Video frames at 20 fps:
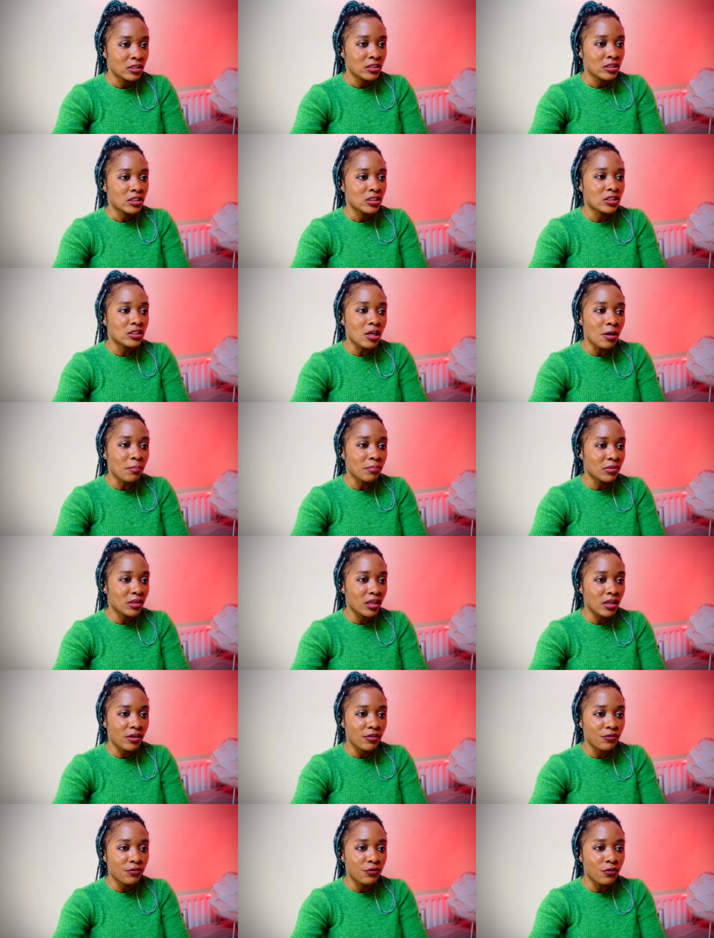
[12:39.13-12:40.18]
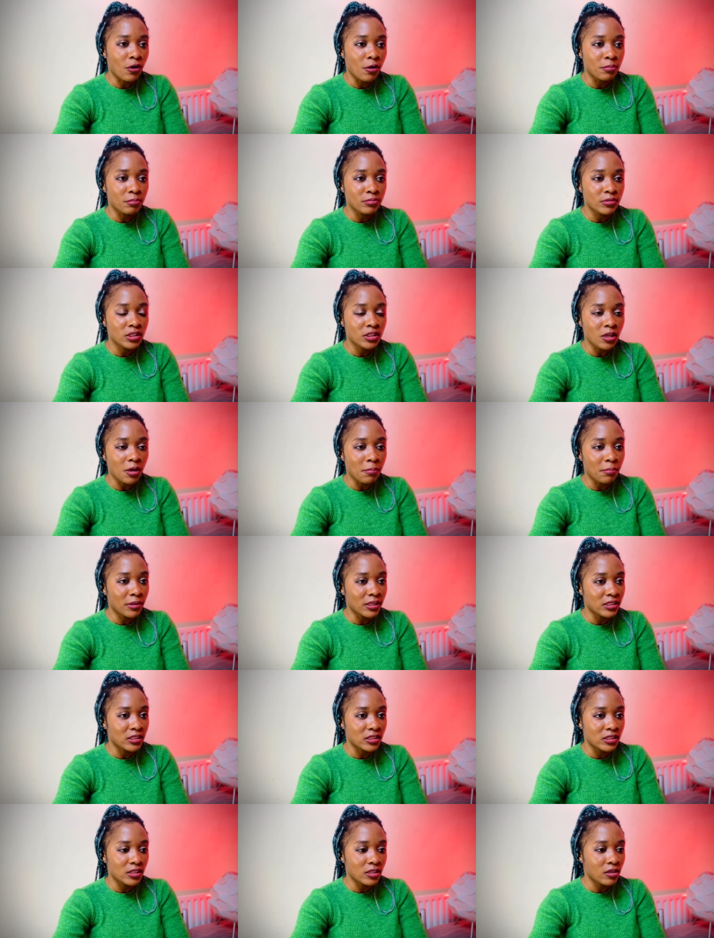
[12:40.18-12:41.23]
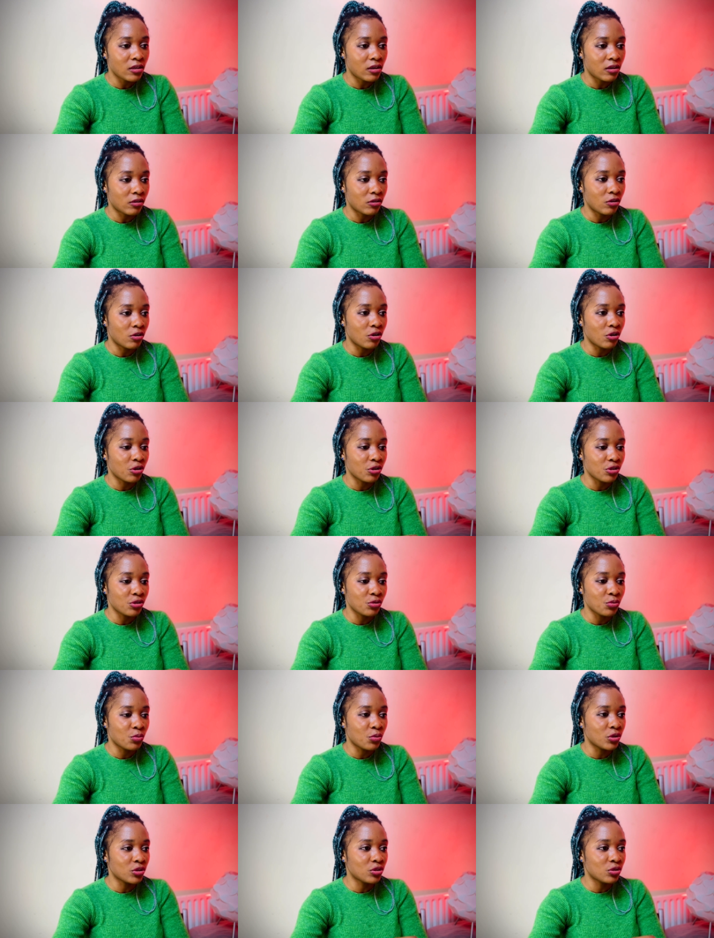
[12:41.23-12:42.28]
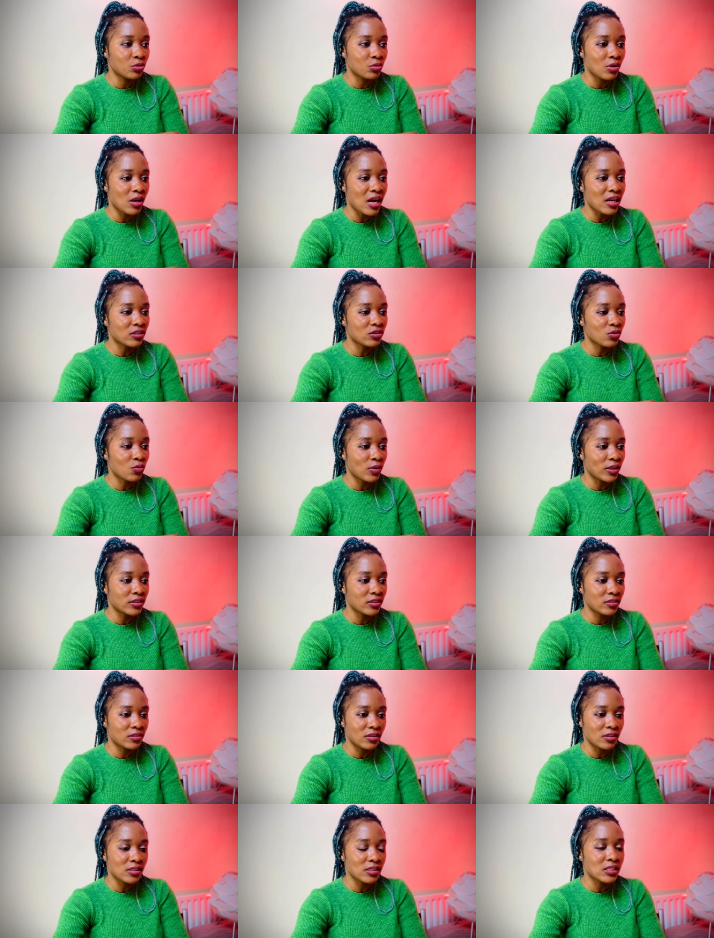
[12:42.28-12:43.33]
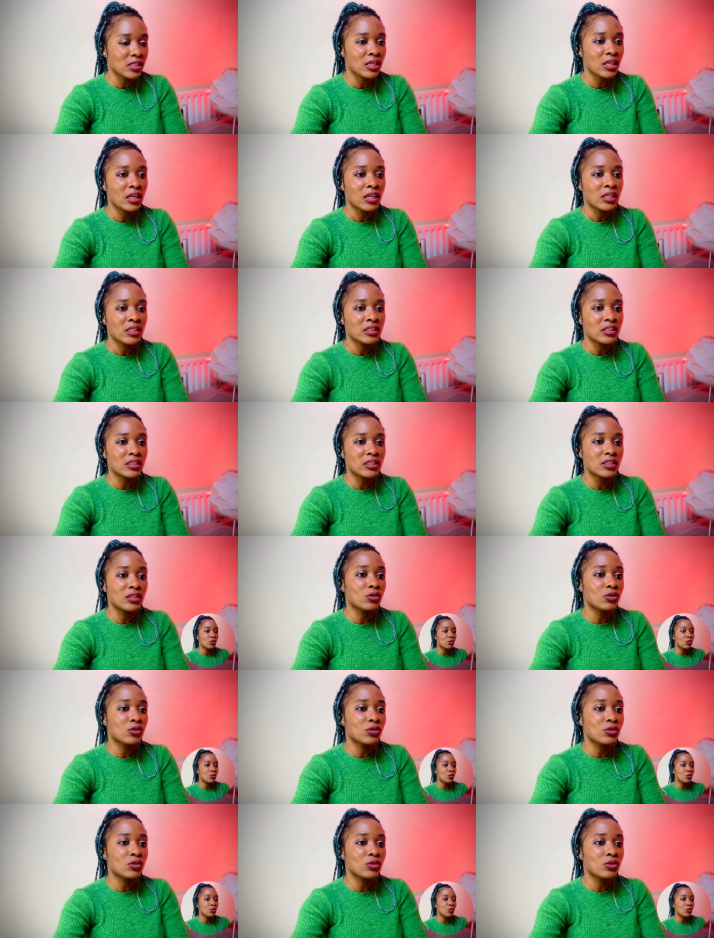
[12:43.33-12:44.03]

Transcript: something from somebody or you want to ask questions, this